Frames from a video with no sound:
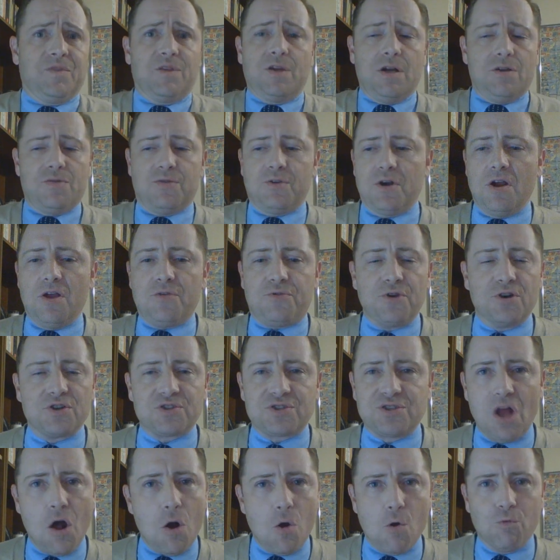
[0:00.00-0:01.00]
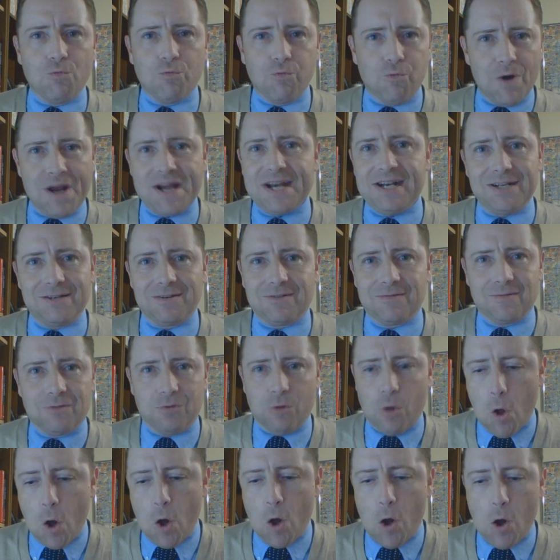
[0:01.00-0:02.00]
there, there's no written
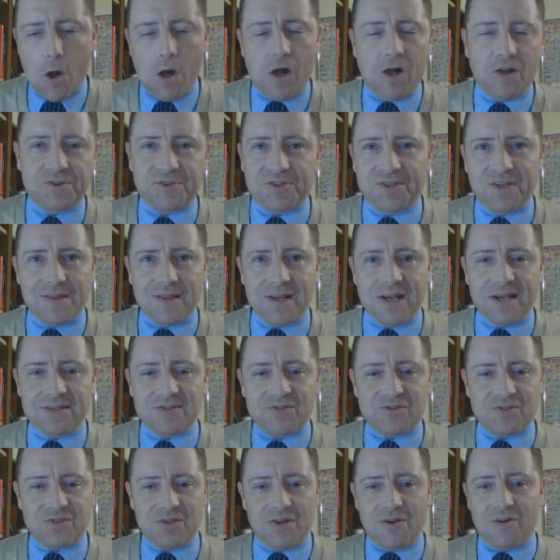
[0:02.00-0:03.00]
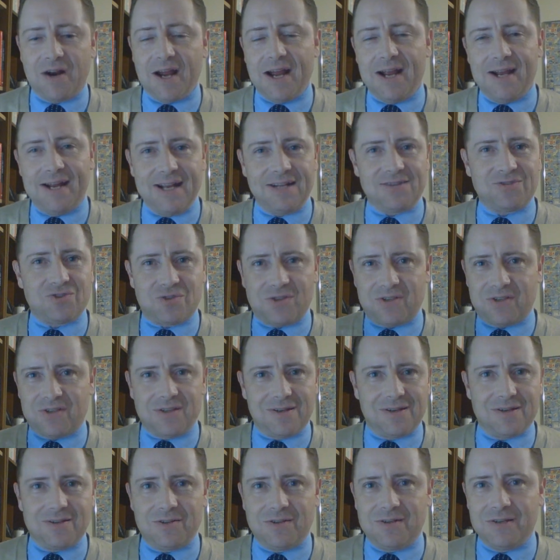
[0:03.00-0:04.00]
law to this. All right, it's
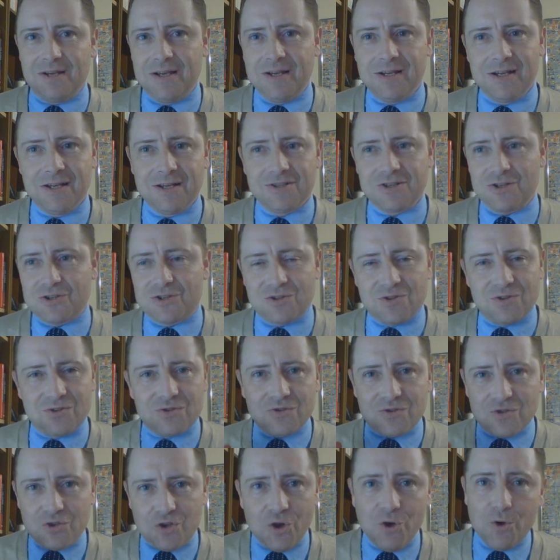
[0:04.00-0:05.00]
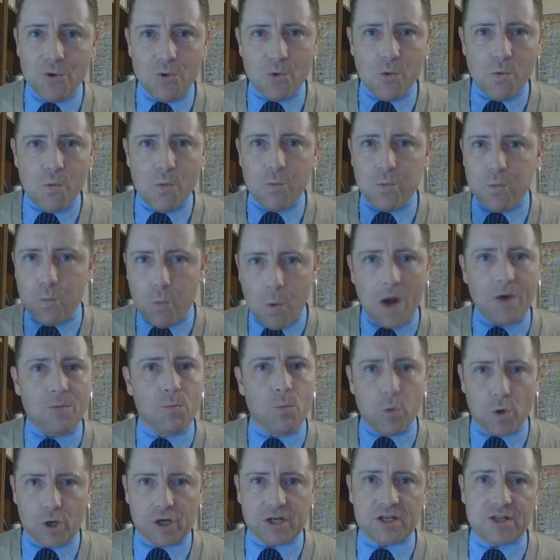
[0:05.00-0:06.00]
just do what
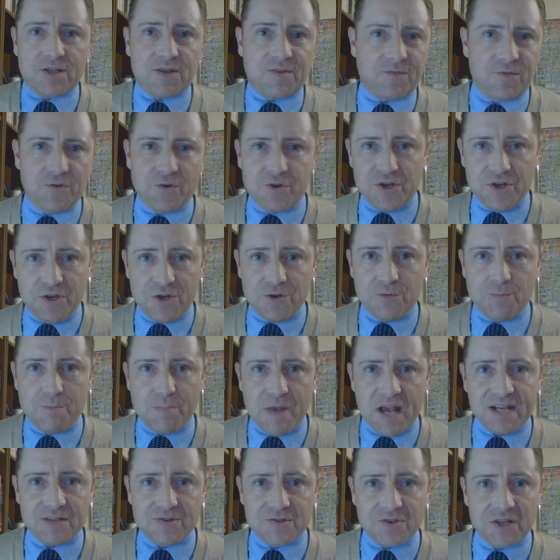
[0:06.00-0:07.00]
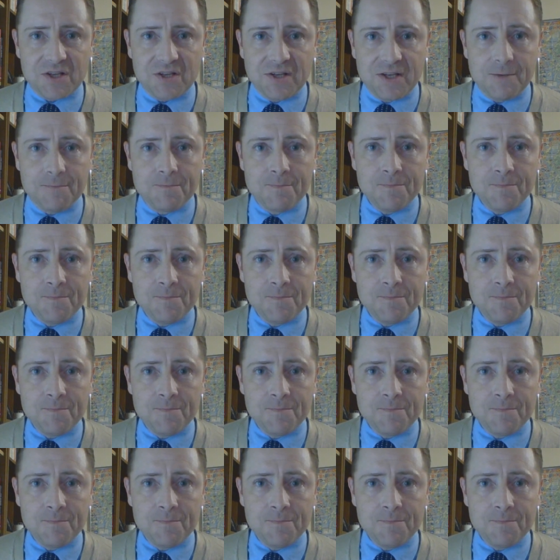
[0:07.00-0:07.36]
works for you, basically.